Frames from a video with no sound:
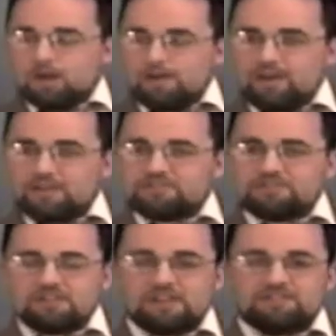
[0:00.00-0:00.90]
I've asked
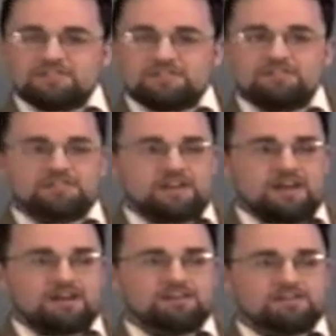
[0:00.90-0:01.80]
you to the Institute
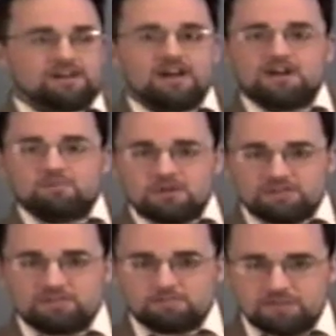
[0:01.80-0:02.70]
today to talk
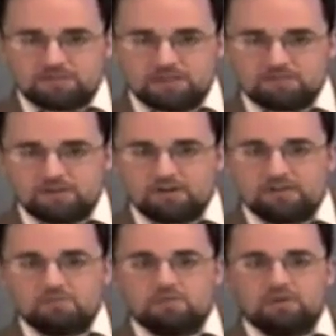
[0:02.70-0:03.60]
about something that's
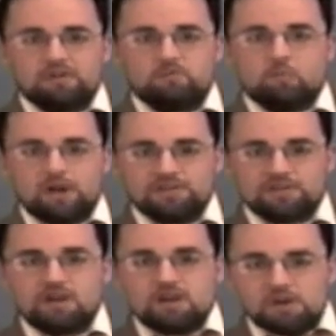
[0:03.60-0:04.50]
very important,
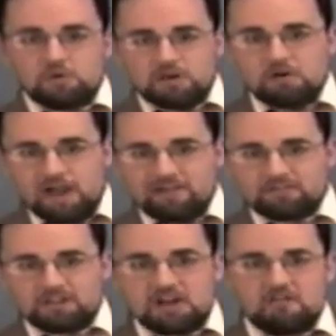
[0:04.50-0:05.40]
ways no doubt
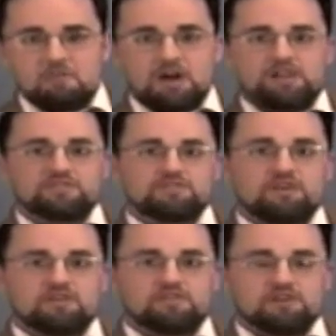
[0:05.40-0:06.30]
heavily on the minds of
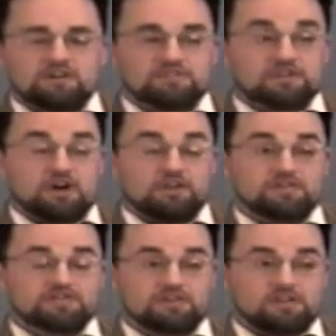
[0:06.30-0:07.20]
all you young
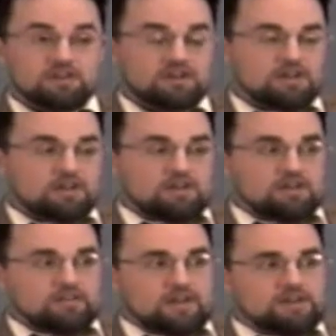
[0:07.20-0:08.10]
scholars.
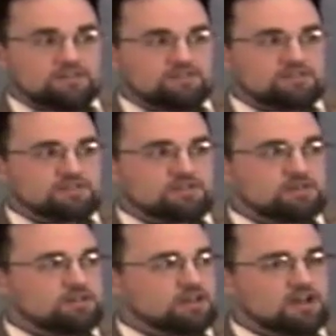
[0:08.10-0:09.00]
That is
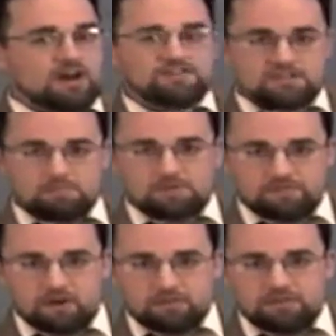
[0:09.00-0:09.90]
the concept
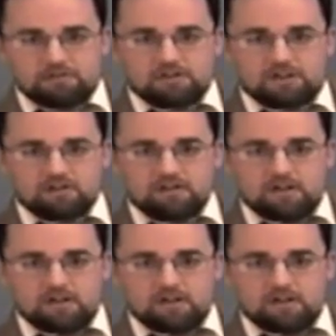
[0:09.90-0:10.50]
of art theory.